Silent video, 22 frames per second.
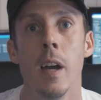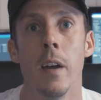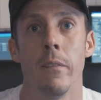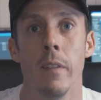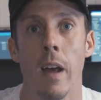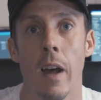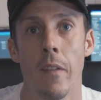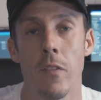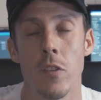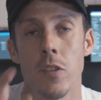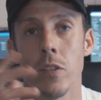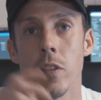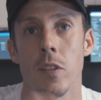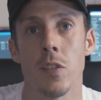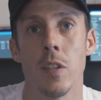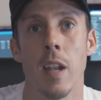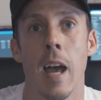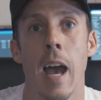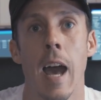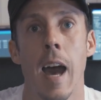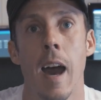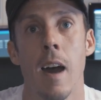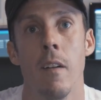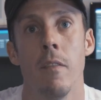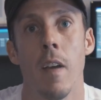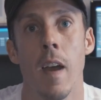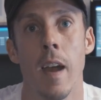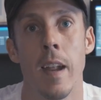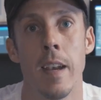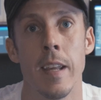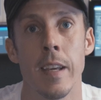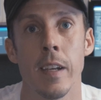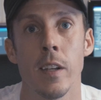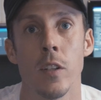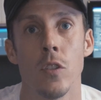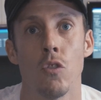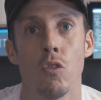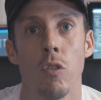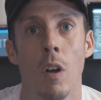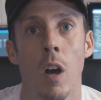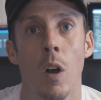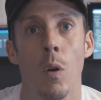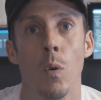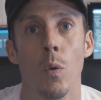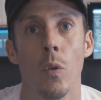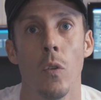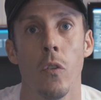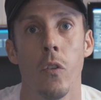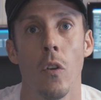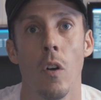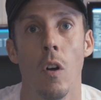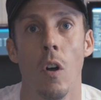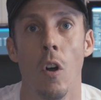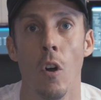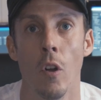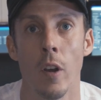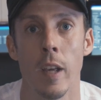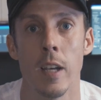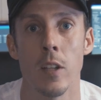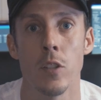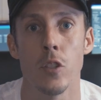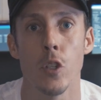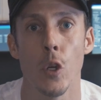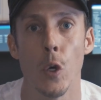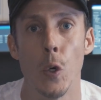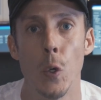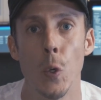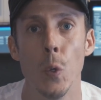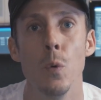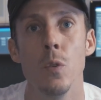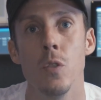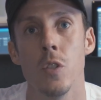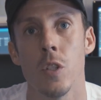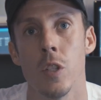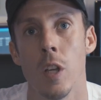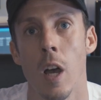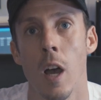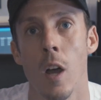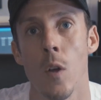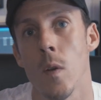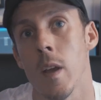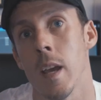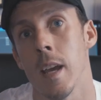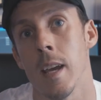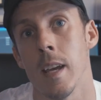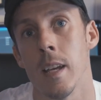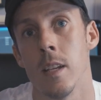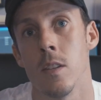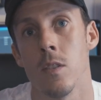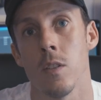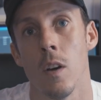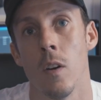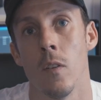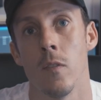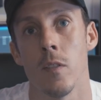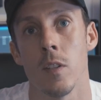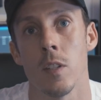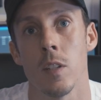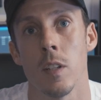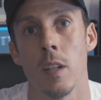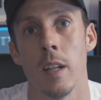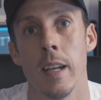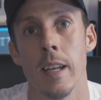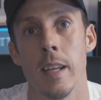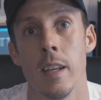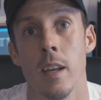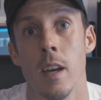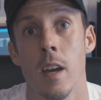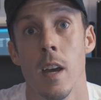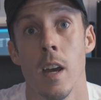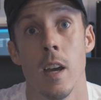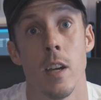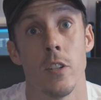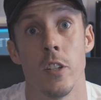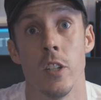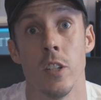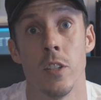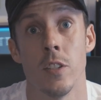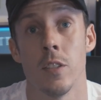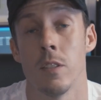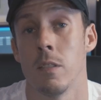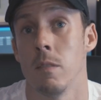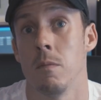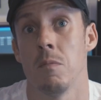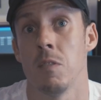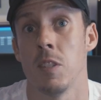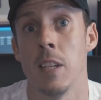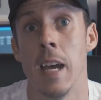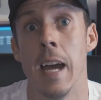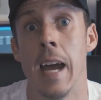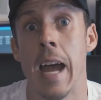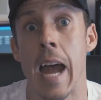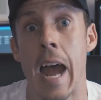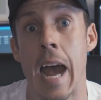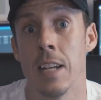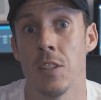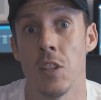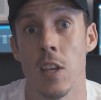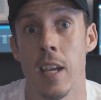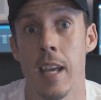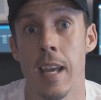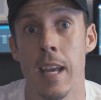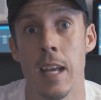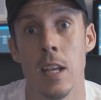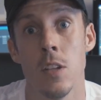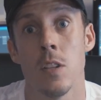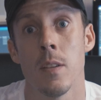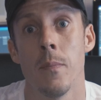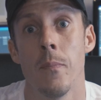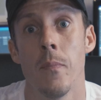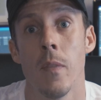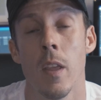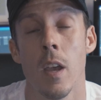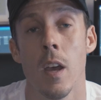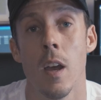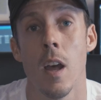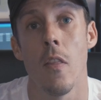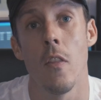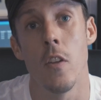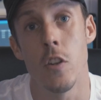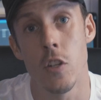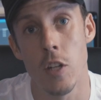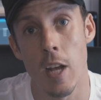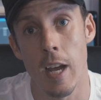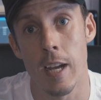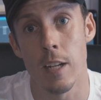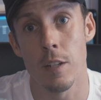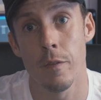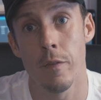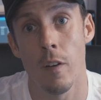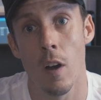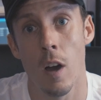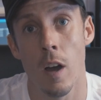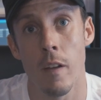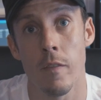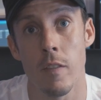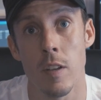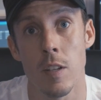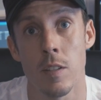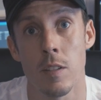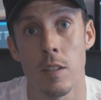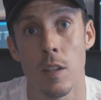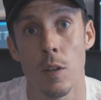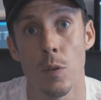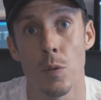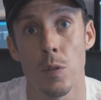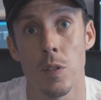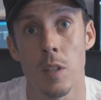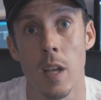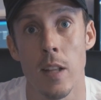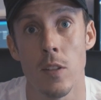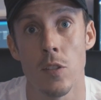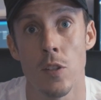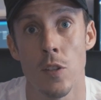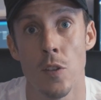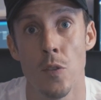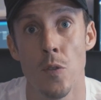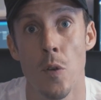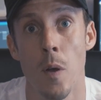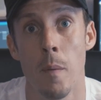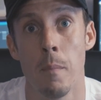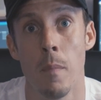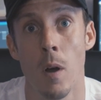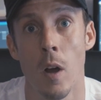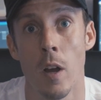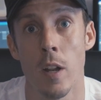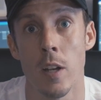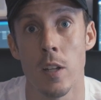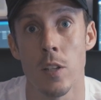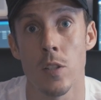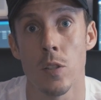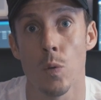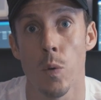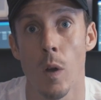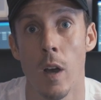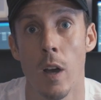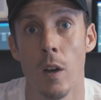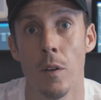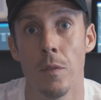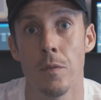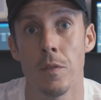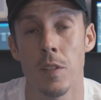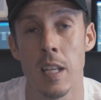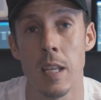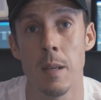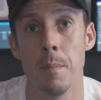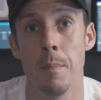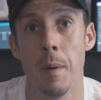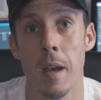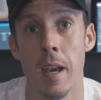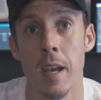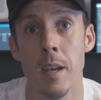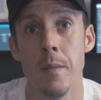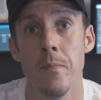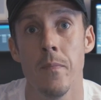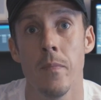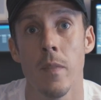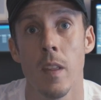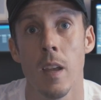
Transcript: Now this doesn't have any controls on it at all, so it is obviously just set as it is. The GH5 is still set to -12 dB,